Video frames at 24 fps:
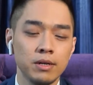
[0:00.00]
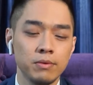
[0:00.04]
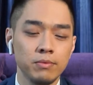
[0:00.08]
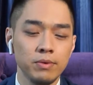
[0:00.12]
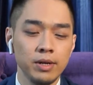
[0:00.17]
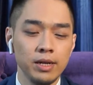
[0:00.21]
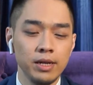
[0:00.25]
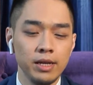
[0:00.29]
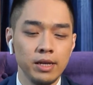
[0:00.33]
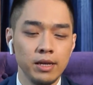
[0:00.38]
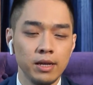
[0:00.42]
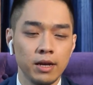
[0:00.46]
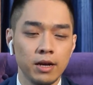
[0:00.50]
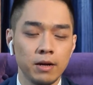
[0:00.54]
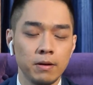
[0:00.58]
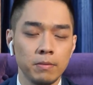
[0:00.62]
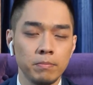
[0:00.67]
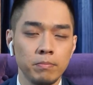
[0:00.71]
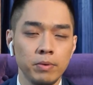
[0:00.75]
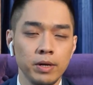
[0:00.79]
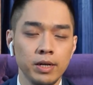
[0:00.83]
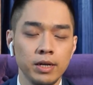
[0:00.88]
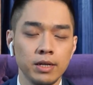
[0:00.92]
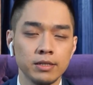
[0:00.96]
really
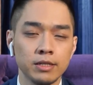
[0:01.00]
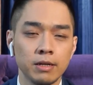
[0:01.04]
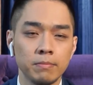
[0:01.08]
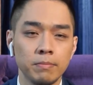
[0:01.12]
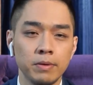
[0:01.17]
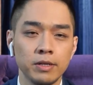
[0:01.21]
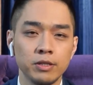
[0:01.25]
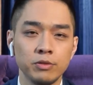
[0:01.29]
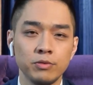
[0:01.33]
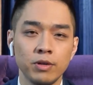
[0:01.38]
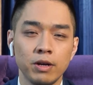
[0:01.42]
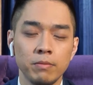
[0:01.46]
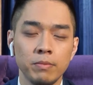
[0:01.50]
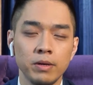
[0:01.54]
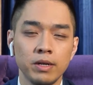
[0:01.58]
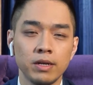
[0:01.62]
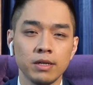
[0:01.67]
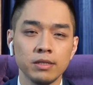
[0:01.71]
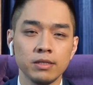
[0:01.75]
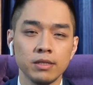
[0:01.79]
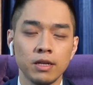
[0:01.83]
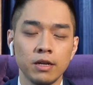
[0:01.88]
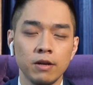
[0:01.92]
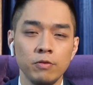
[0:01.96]
bring this up as well
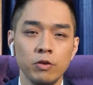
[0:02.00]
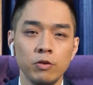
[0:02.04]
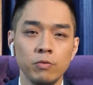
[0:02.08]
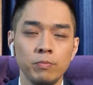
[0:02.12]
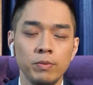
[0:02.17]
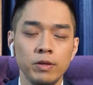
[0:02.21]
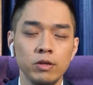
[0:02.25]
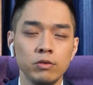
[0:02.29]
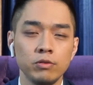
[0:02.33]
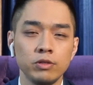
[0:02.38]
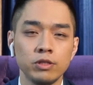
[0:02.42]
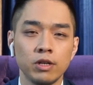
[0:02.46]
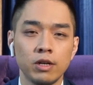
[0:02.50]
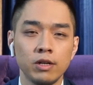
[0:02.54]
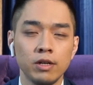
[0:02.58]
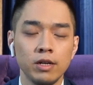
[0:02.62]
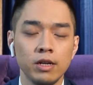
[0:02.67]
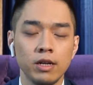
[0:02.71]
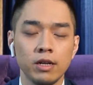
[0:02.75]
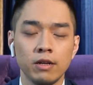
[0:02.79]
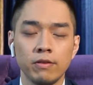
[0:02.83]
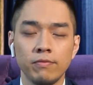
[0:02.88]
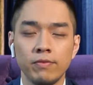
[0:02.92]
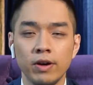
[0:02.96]
because you
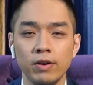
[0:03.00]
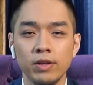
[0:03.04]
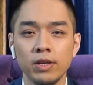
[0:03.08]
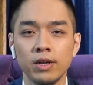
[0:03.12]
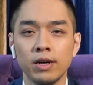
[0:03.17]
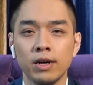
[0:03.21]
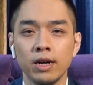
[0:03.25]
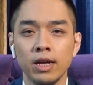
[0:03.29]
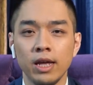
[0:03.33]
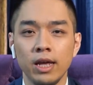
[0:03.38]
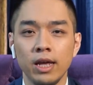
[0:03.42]
started at a very young